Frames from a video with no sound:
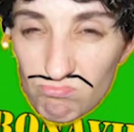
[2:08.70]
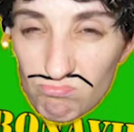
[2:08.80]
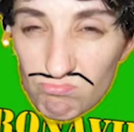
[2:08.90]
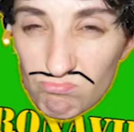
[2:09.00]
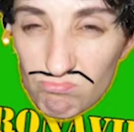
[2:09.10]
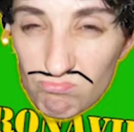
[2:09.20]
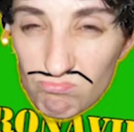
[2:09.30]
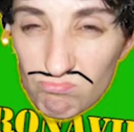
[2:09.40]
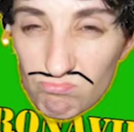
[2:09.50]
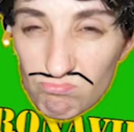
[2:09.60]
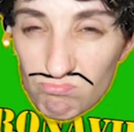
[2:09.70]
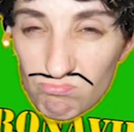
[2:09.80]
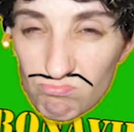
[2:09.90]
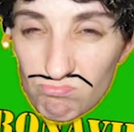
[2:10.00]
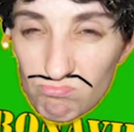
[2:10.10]

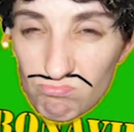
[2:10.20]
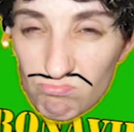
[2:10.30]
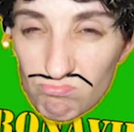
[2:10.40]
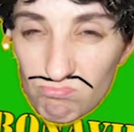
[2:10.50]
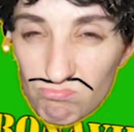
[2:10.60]
(not speaking)